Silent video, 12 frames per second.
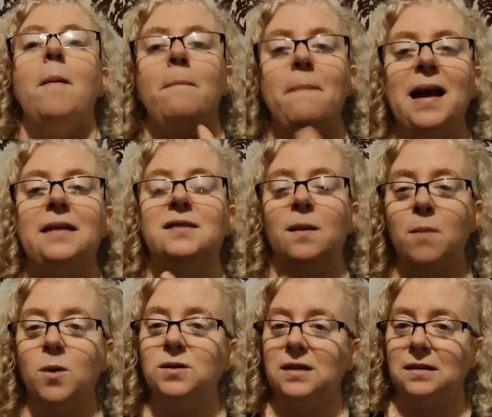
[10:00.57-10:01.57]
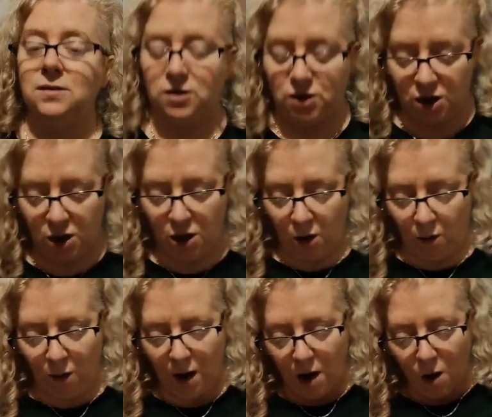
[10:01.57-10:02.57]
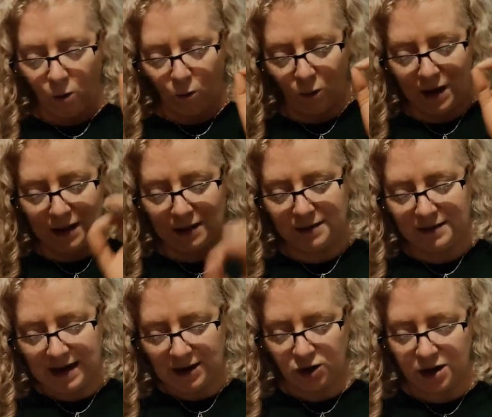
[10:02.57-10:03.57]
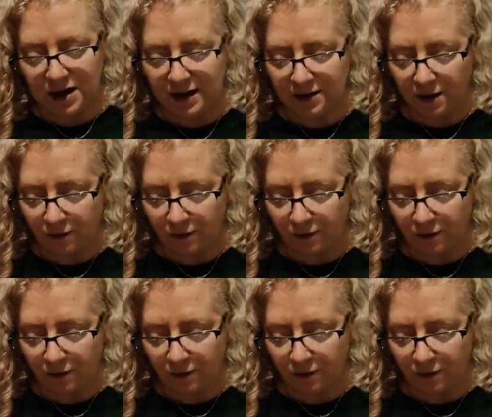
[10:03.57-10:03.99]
makes the most sense to you. Realization is the